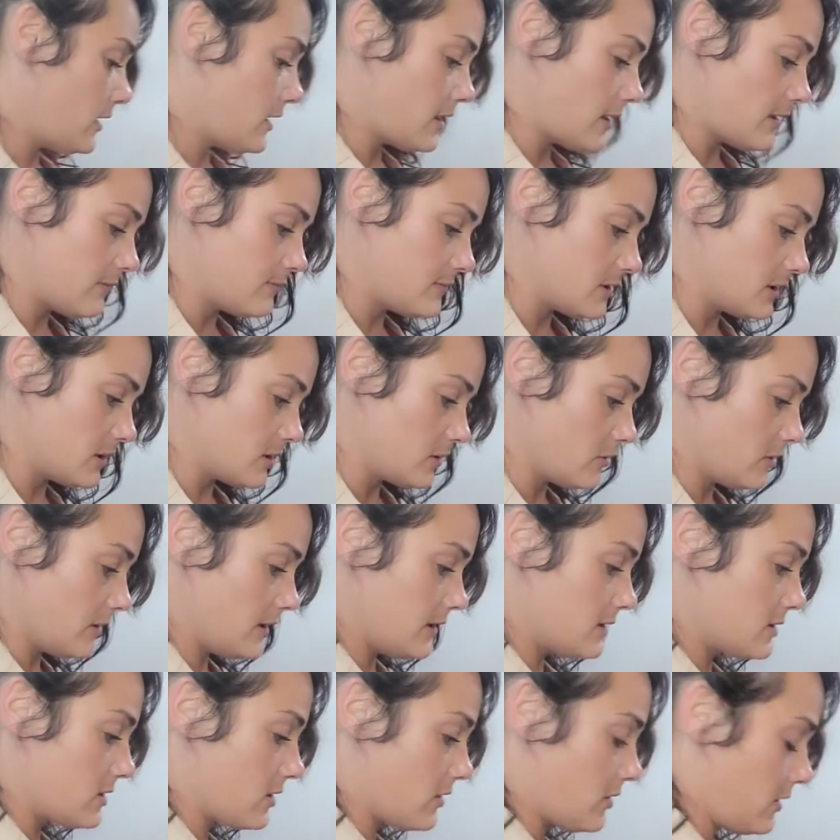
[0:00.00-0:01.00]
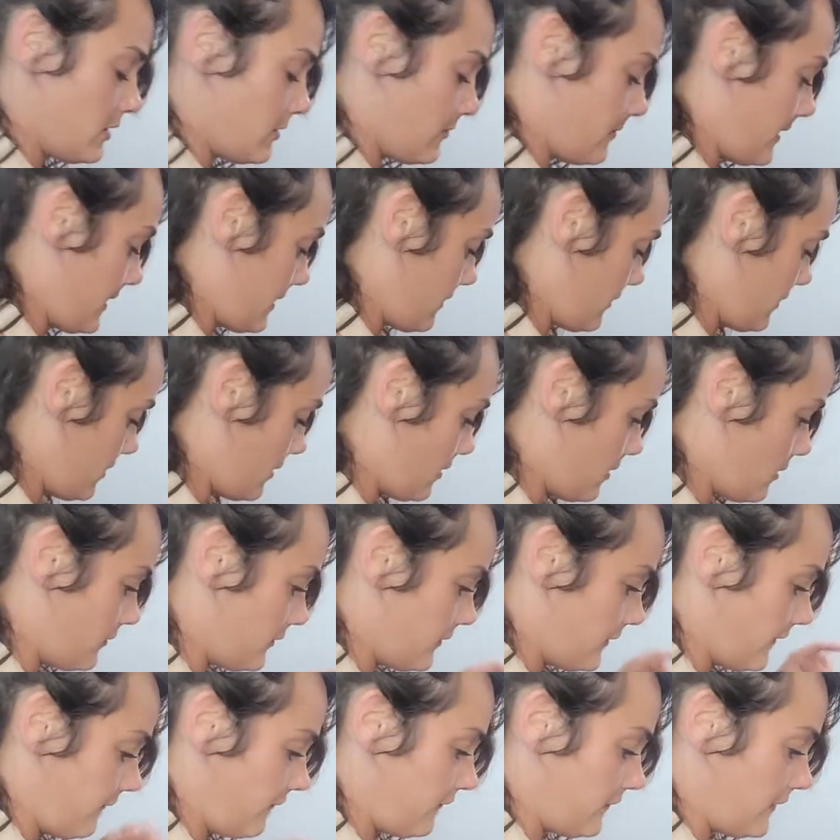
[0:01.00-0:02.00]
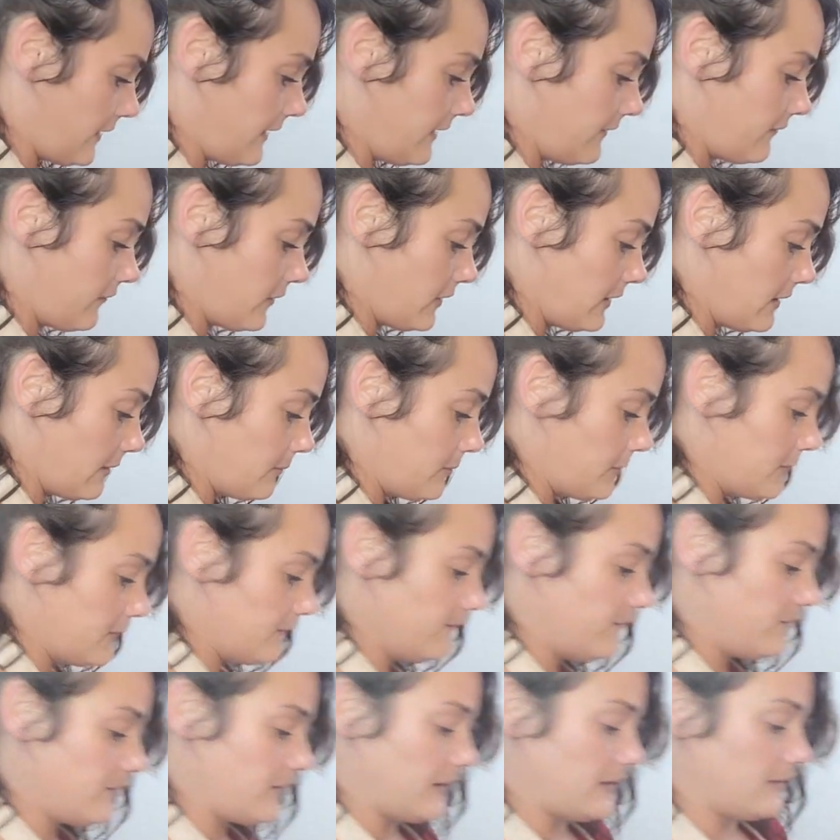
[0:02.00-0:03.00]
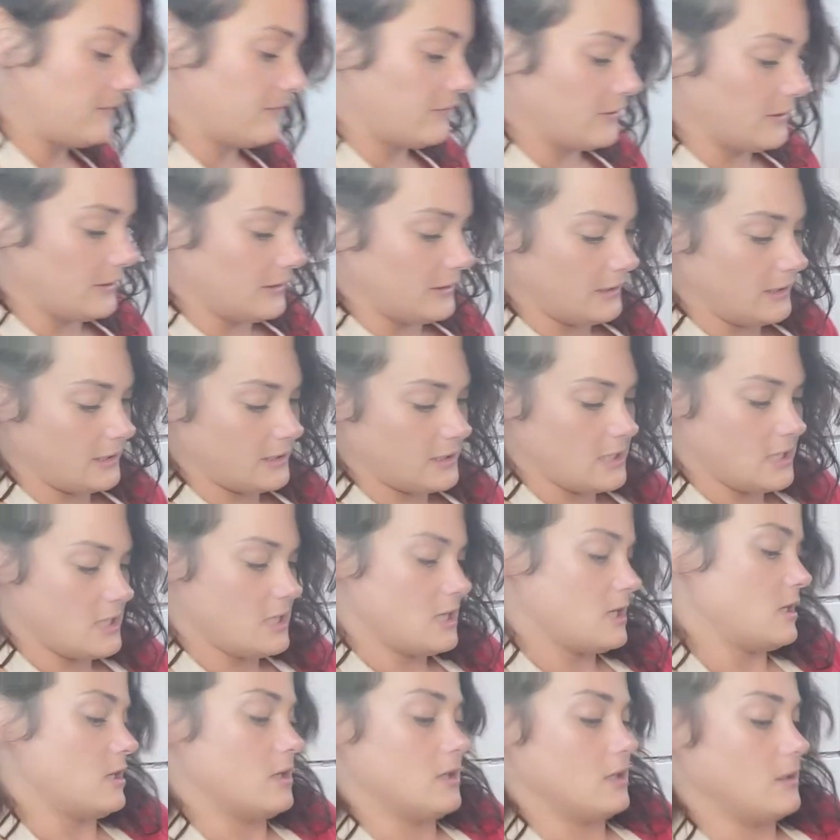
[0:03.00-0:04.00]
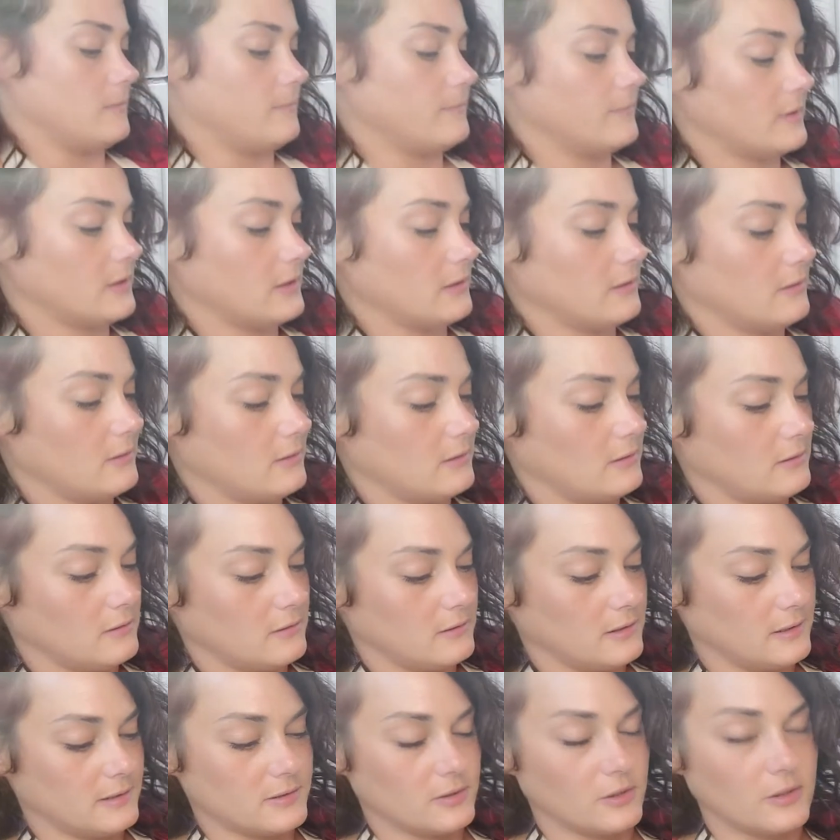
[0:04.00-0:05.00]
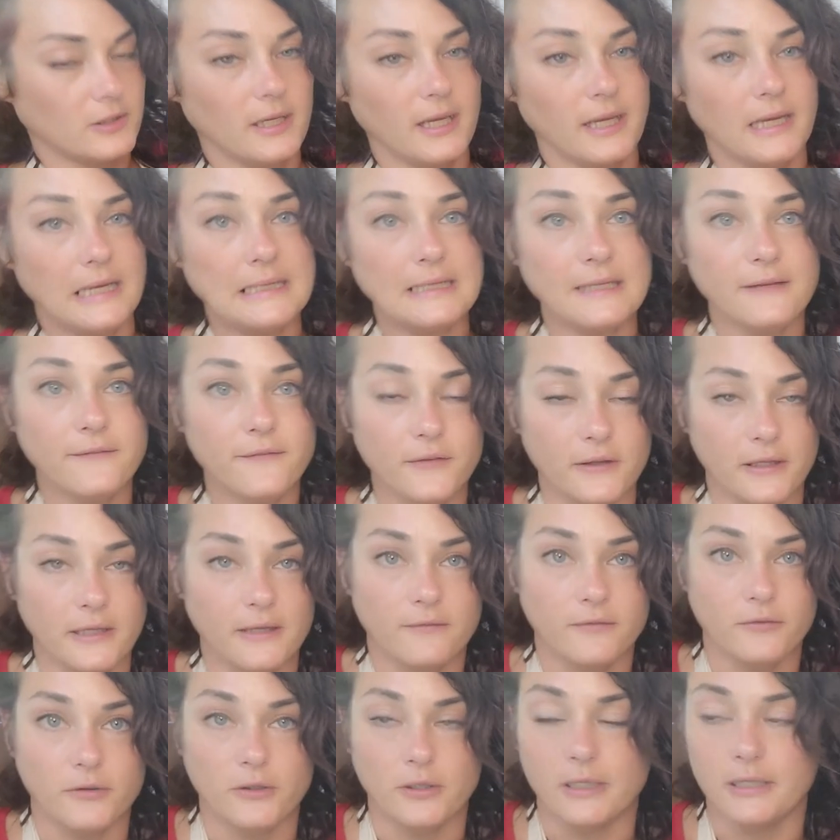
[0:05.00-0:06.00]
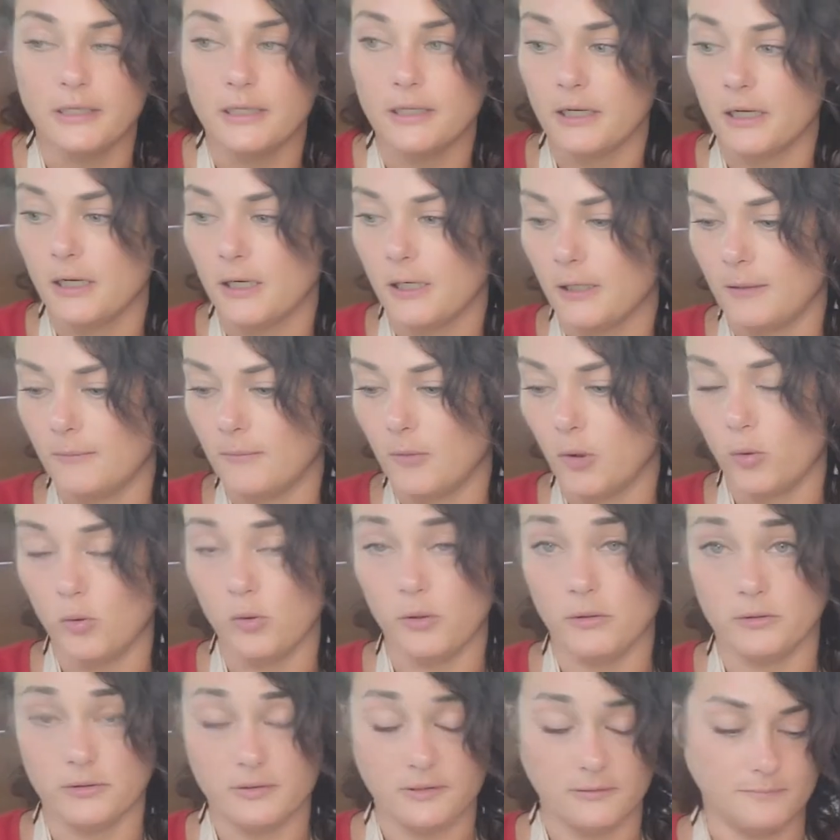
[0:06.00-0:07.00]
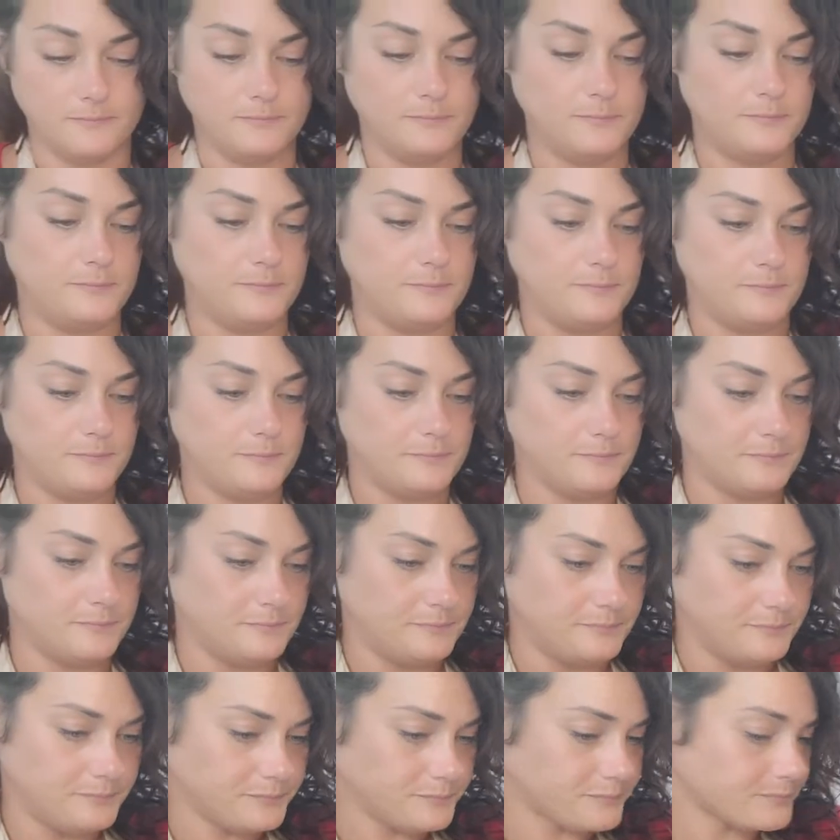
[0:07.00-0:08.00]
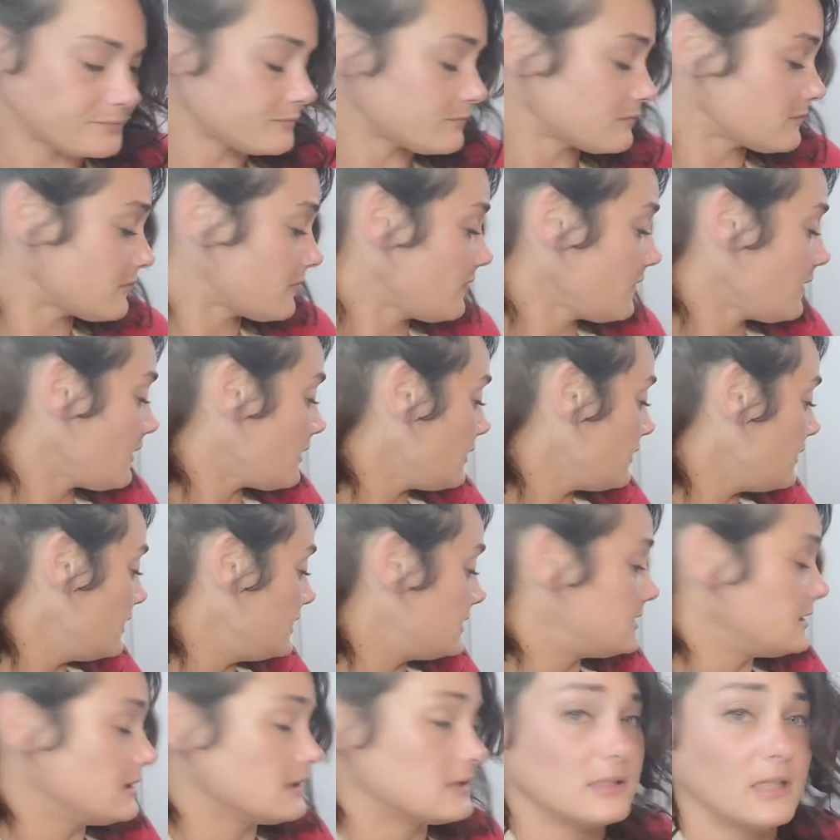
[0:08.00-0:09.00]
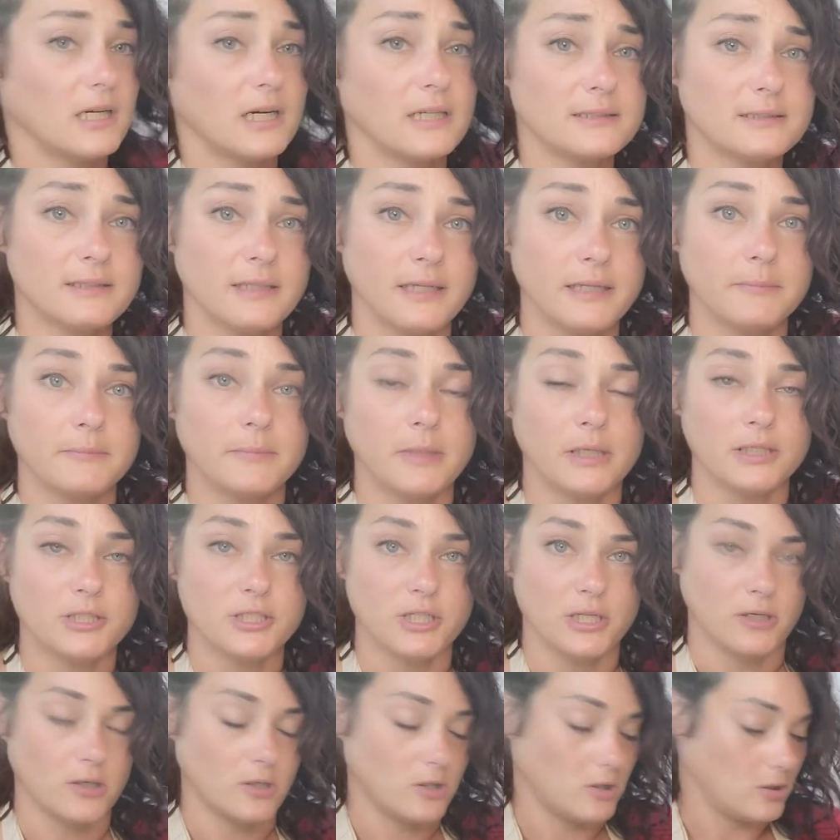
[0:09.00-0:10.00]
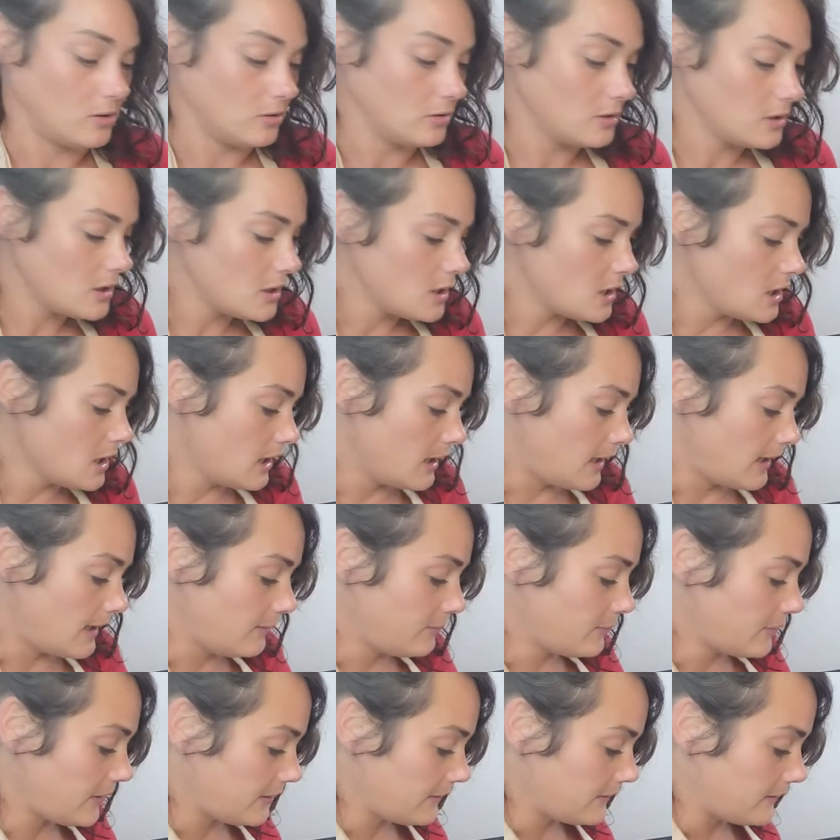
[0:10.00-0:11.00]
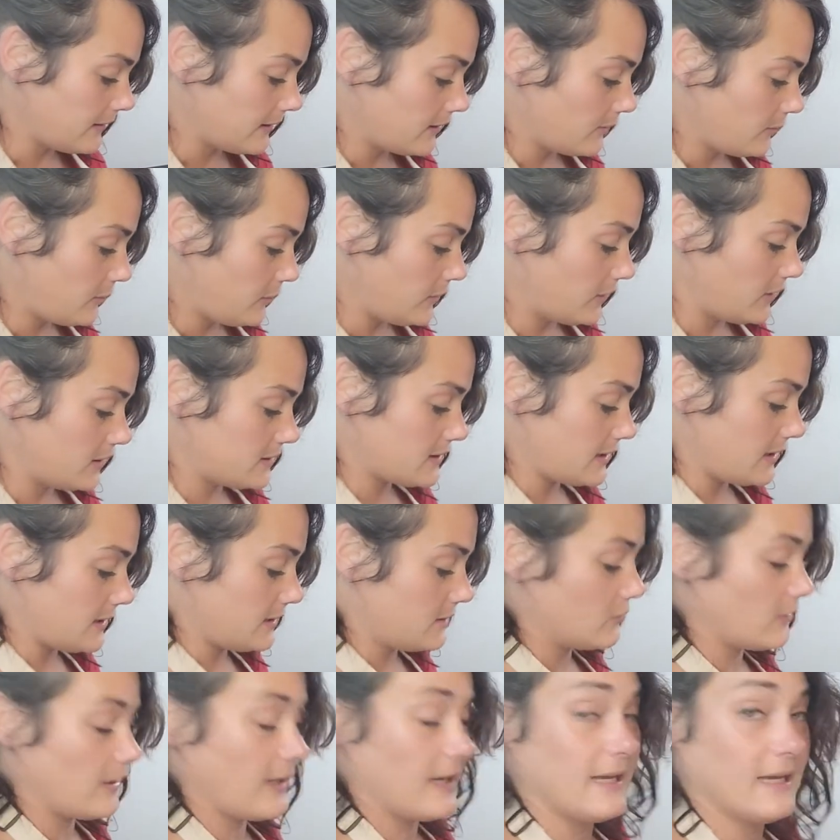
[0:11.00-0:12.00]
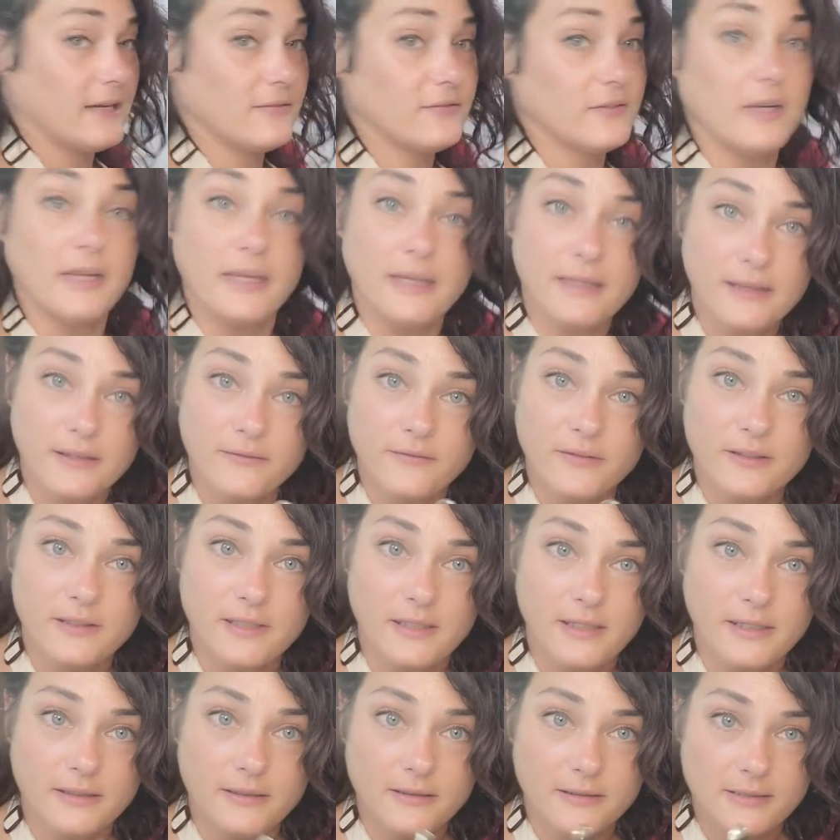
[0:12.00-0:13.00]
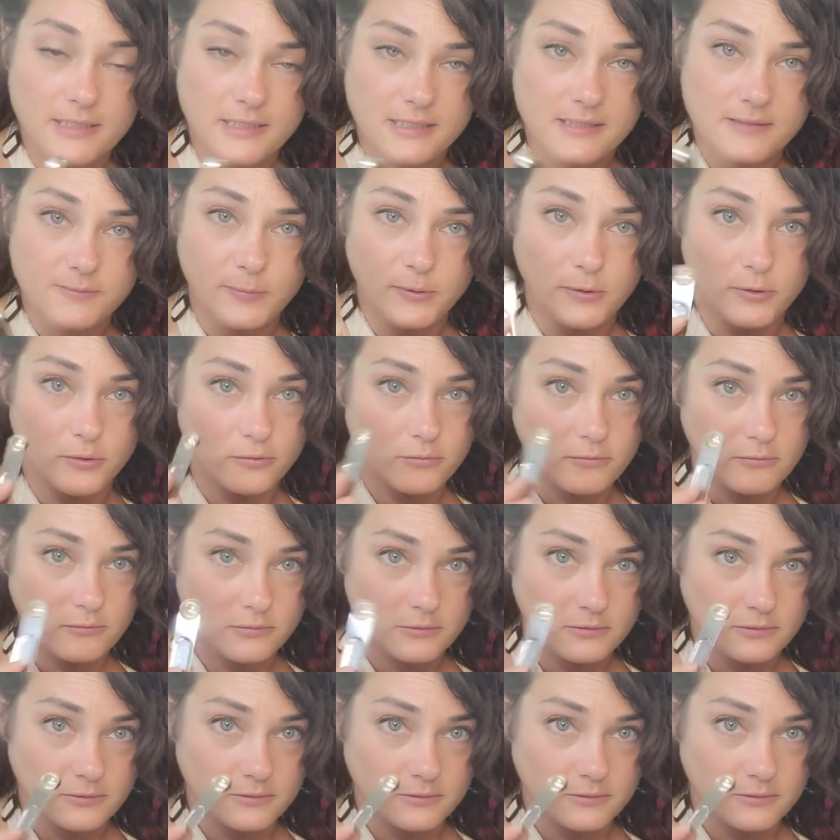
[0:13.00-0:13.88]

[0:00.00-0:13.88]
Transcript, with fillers: it, I'm going to go ahead and talk about the flavoring. I'm putting flavoring in it. These are candy flavoring oils. It does not take much at all. I'm probably going to put, I don't have an eighth of a teaspoon